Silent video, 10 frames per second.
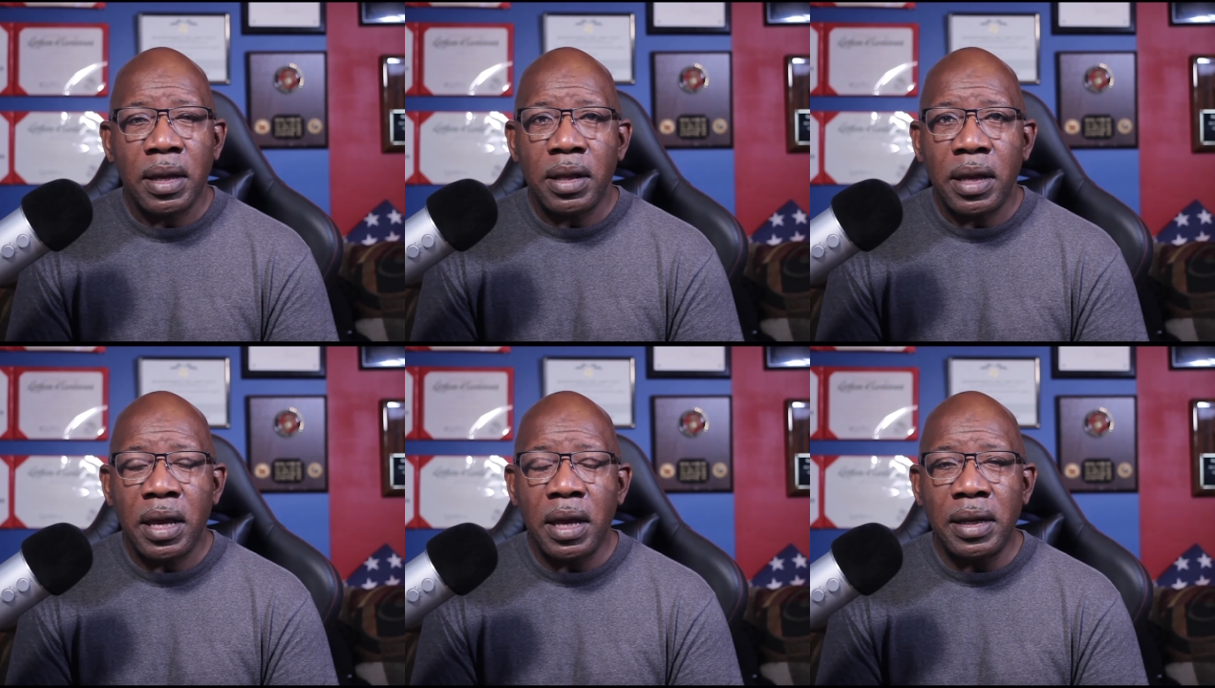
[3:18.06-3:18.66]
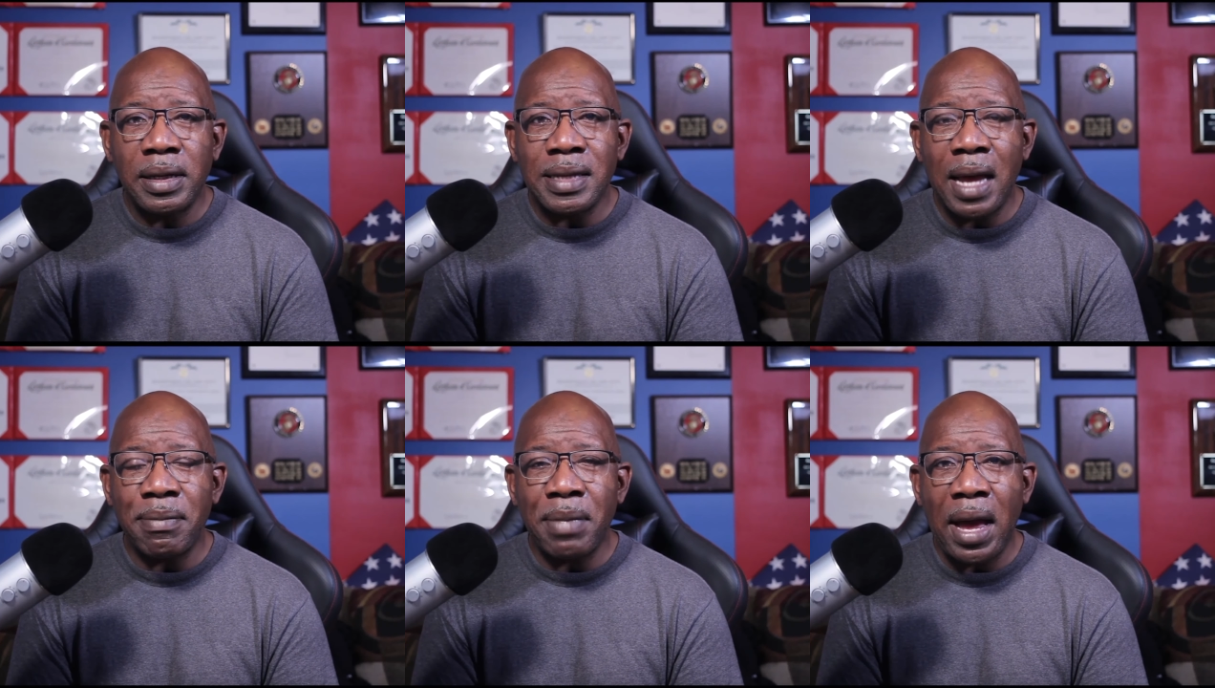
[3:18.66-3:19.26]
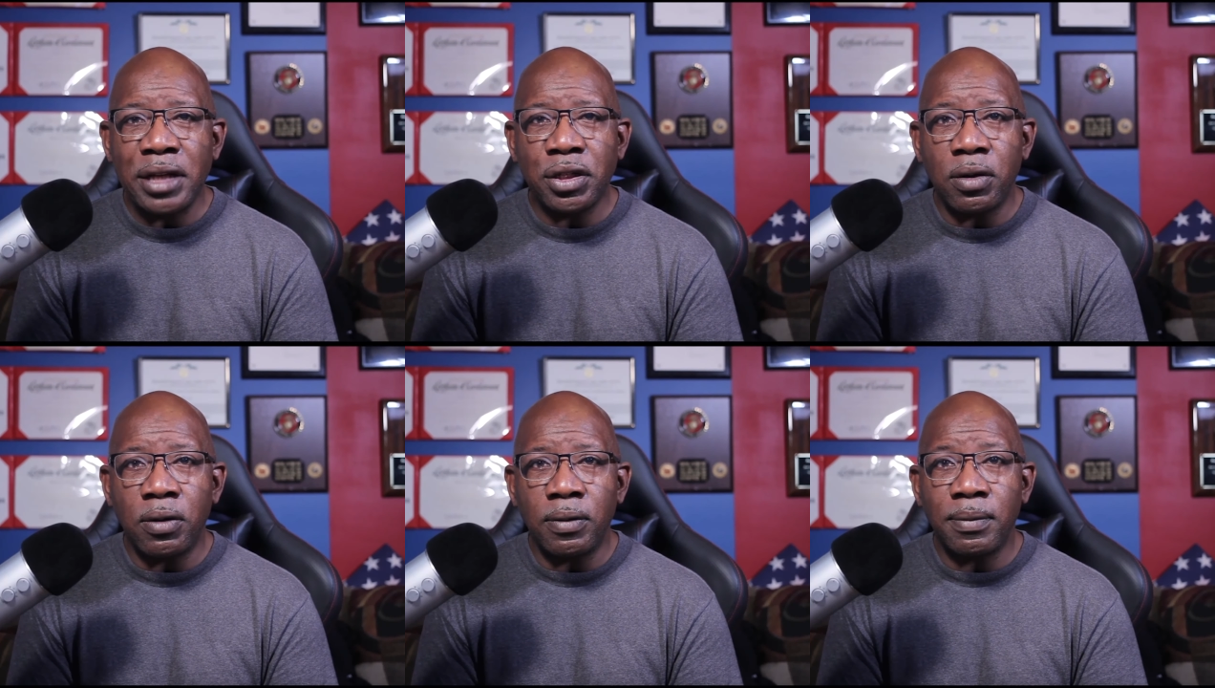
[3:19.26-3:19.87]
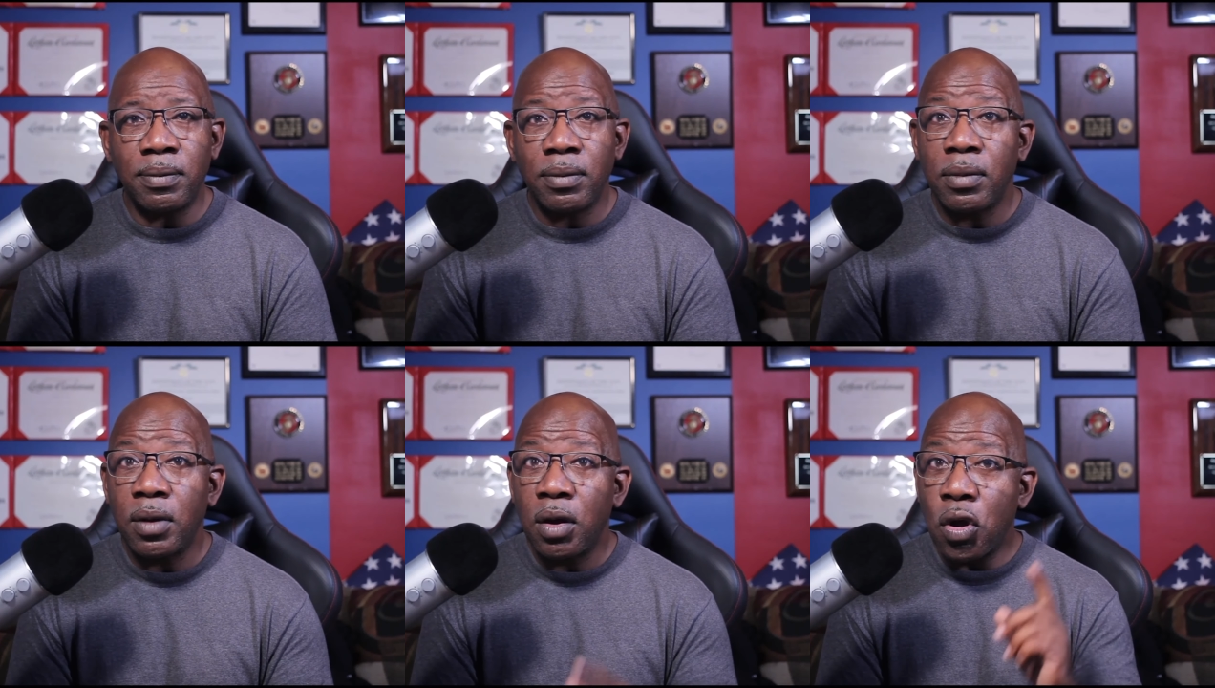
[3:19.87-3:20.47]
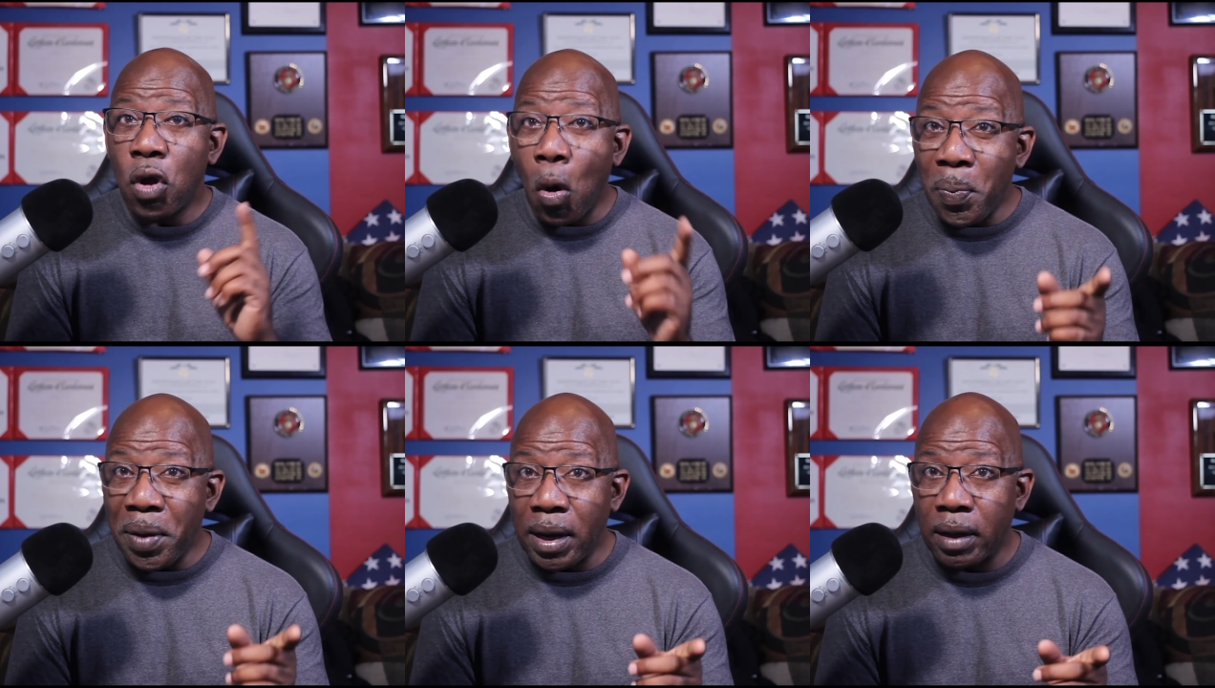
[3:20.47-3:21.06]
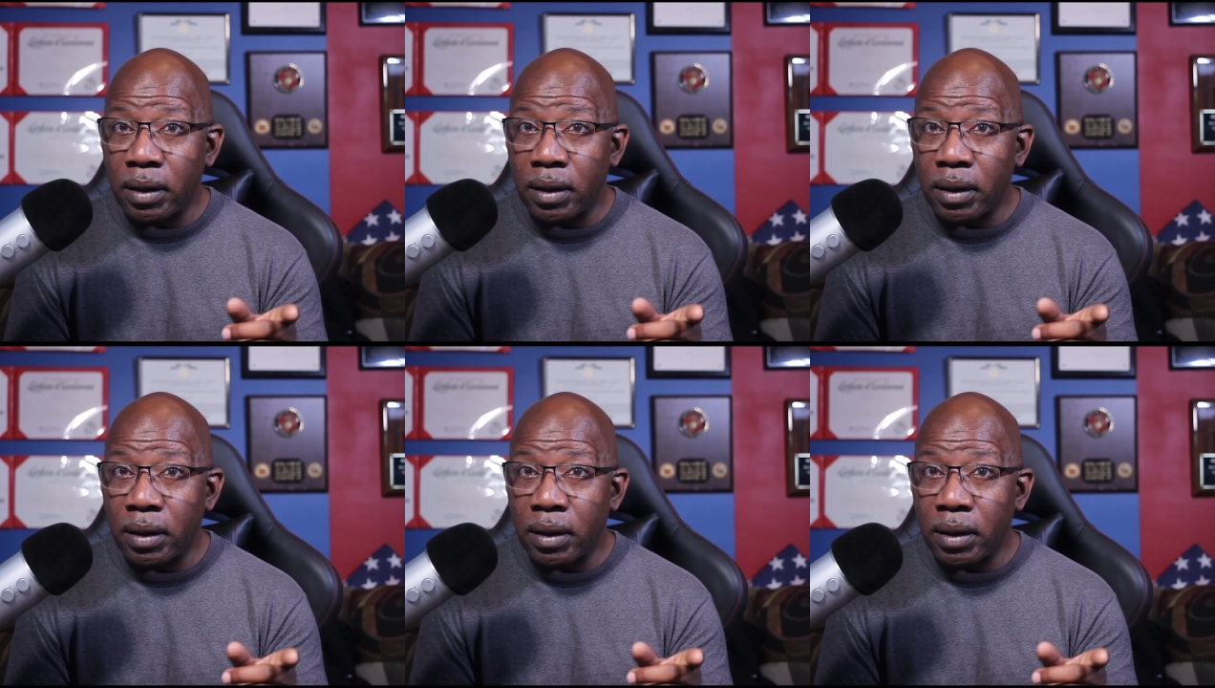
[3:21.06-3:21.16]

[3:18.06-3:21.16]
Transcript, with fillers: healing is not magical coping